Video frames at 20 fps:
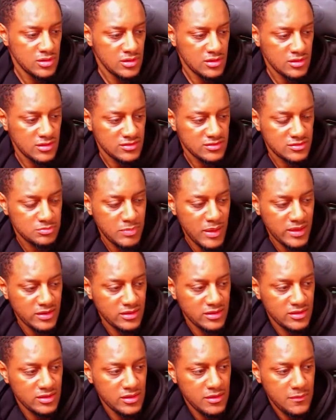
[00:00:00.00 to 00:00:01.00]
the
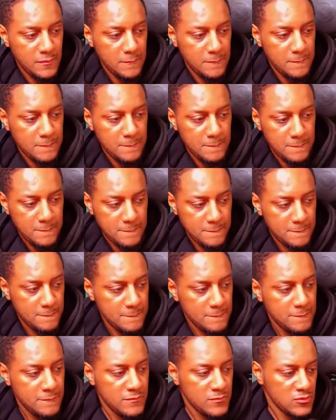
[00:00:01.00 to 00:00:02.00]
spanner there.
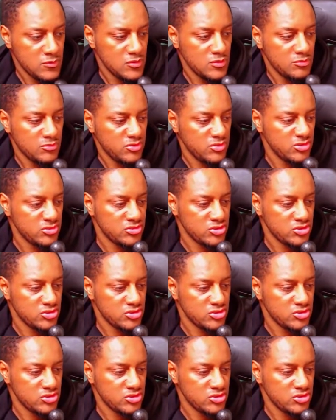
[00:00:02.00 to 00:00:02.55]
I'm just using the